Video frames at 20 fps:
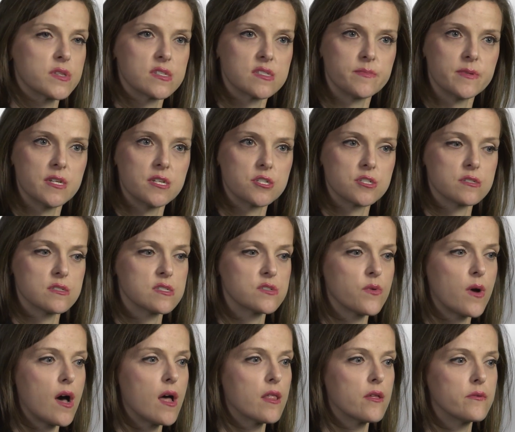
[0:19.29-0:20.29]
with speech and
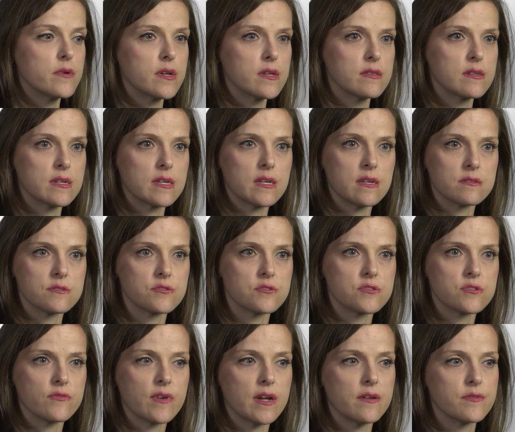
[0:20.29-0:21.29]
swallowing that cancer
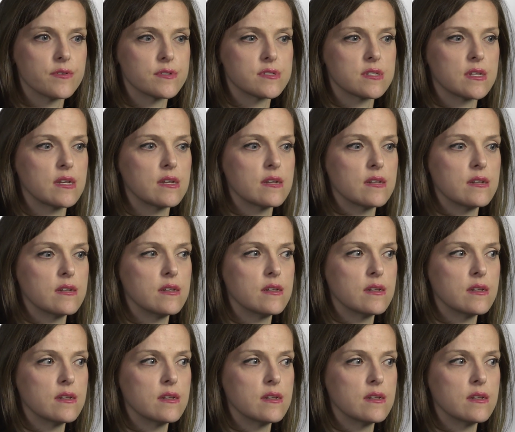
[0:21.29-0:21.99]
survivors can